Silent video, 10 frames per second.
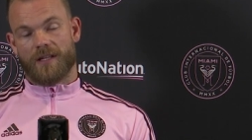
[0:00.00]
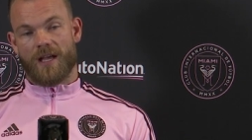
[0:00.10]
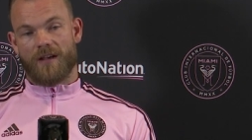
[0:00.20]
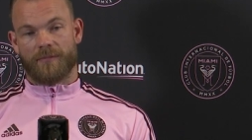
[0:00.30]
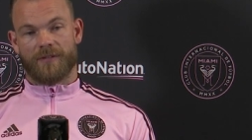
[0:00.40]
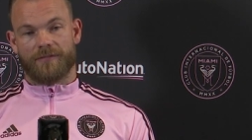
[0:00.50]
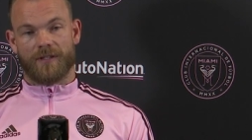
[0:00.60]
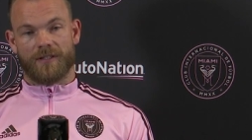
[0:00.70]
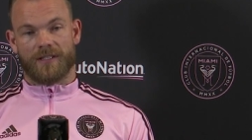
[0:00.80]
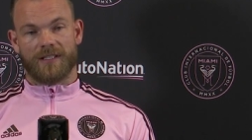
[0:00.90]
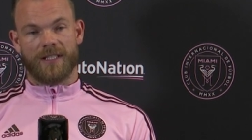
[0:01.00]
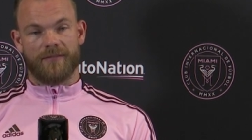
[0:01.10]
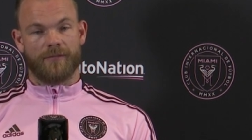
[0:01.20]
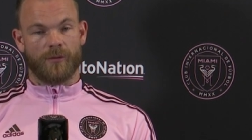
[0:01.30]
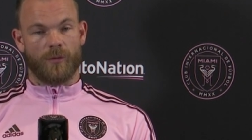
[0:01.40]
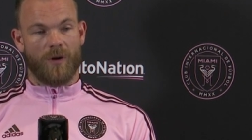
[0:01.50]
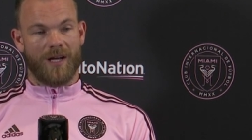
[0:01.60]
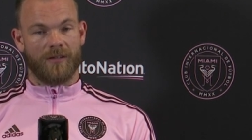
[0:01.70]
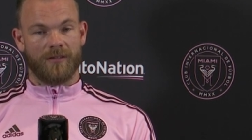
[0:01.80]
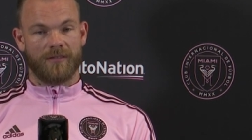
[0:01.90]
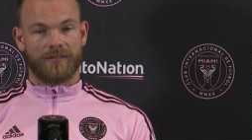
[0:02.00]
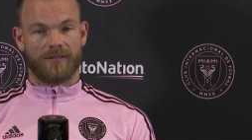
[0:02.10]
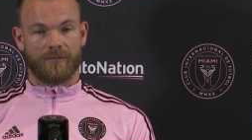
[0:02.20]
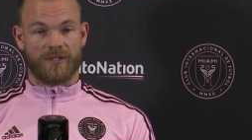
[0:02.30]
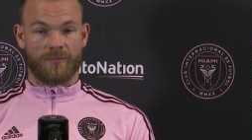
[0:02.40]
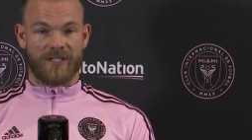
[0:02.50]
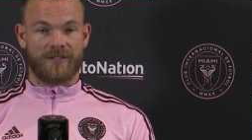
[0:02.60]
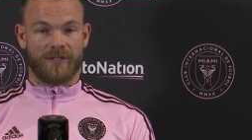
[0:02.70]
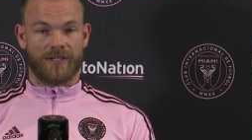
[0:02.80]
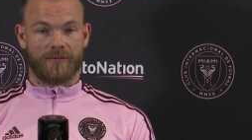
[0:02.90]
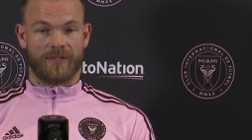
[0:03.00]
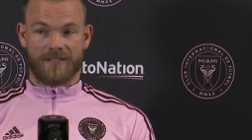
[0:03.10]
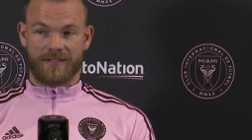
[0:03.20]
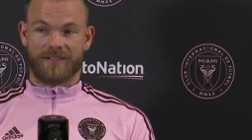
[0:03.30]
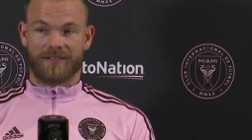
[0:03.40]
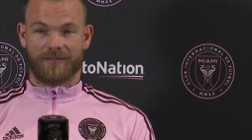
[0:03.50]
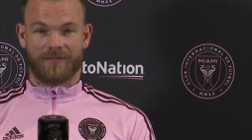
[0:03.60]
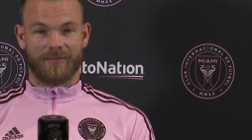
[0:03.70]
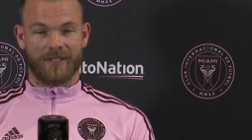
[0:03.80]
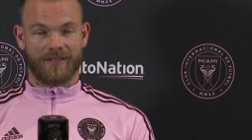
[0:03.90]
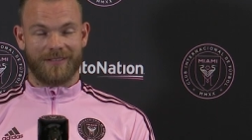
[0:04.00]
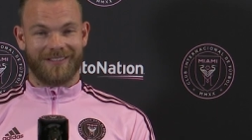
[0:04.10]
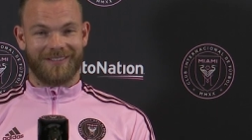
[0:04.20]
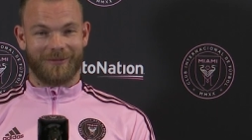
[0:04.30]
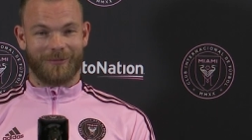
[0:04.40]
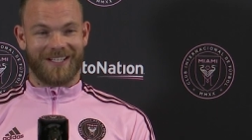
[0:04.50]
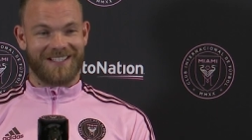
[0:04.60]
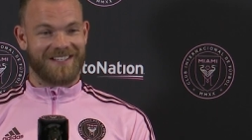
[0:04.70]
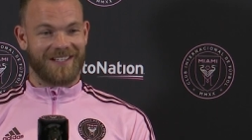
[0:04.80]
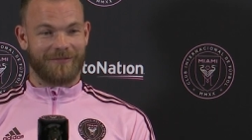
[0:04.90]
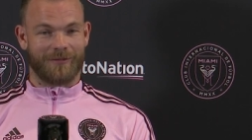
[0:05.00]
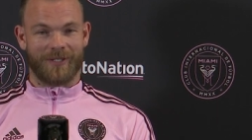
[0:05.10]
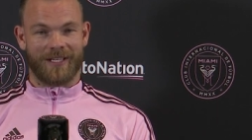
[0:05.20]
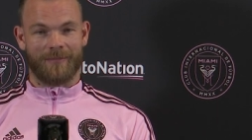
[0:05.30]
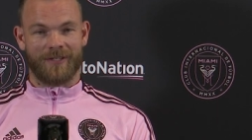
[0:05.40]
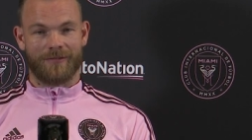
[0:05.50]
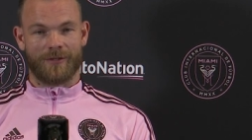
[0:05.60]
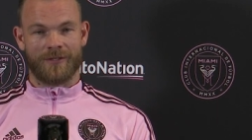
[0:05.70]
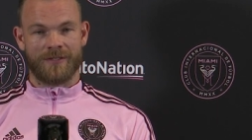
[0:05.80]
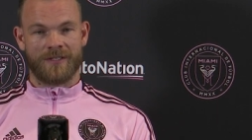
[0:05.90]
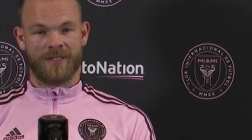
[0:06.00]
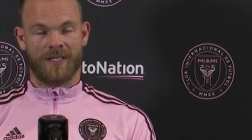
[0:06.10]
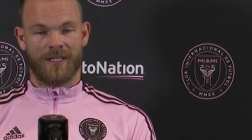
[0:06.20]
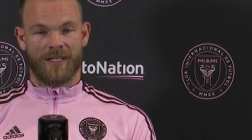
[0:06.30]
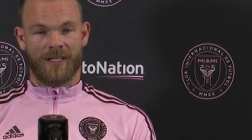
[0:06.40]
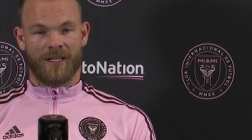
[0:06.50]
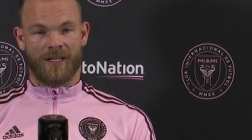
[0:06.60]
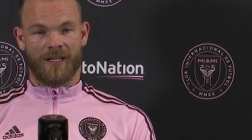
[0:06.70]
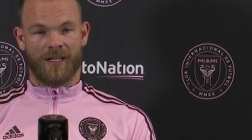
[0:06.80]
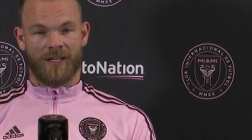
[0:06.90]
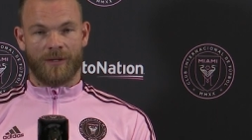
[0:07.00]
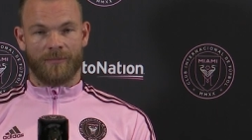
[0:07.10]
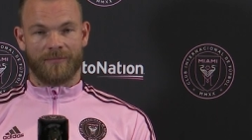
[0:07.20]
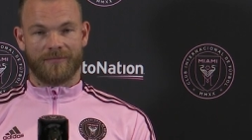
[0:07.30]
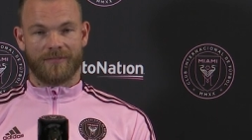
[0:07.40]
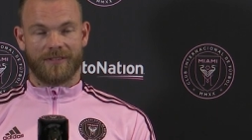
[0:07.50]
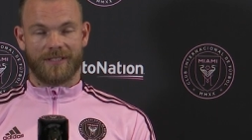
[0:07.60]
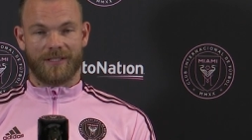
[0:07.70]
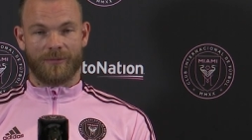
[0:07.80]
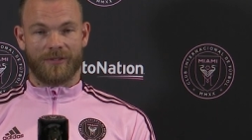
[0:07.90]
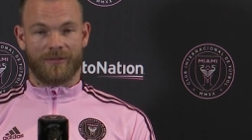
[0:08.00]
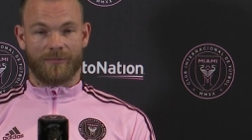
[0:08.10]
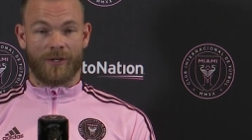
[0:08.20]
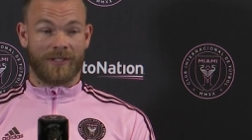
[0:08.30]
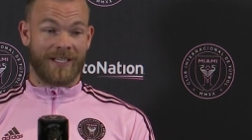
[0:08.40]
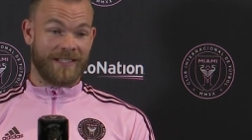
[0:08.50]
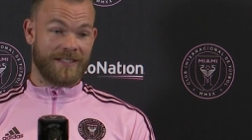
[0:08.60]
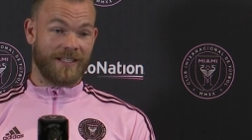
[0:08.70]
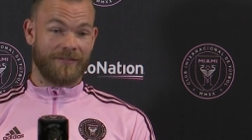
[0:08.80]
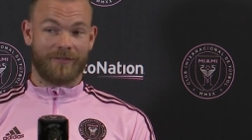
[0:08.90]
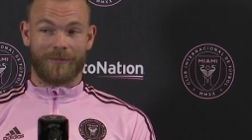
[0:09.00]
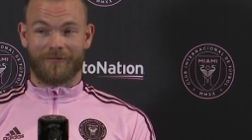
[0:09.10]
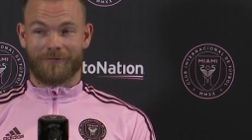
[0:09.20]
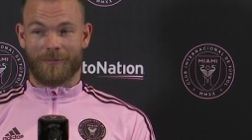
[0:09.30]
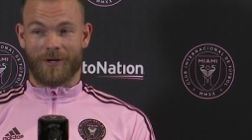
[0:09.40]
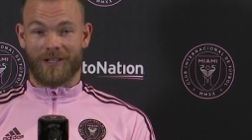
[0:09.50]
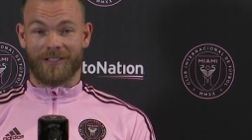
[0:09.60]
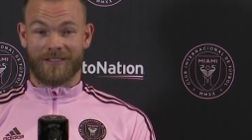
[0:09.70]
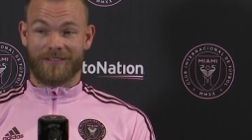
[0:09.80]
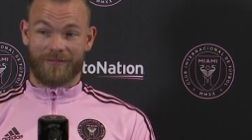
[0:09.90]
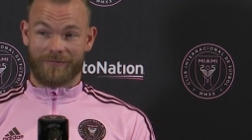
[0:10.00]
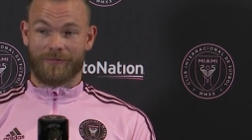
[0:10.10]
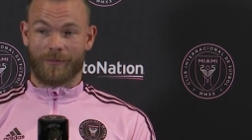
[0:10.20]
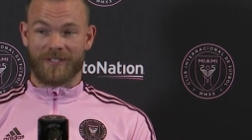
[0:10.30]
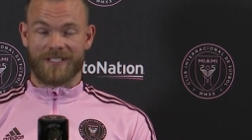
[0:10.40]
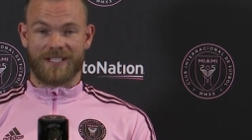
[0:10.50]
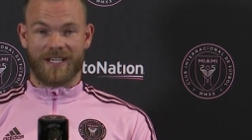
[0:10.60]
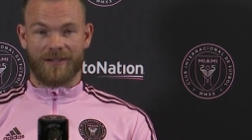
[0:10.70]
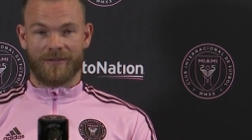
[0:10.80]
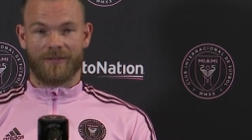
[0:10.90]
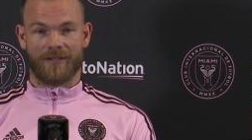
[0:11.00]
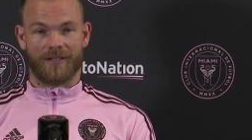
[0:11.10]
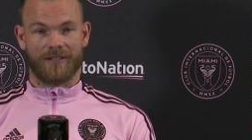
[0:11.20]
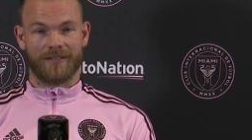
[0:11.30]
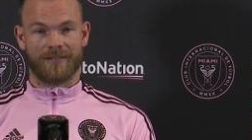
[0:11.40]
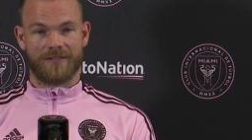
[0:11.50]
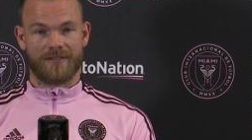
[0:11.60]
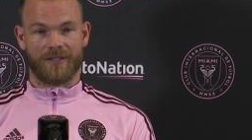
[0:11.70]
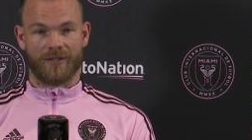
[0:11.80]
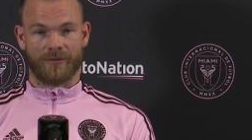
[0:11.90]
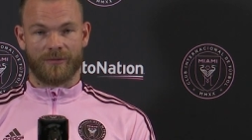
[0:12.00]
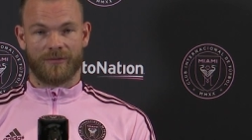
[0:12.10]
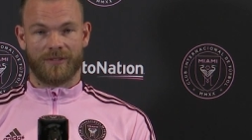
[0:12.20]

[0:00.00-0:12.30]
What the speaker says: I've been following the league for a while with special interests when I signed for Miami, of course. They were broadcasting it from Holland from this year on, so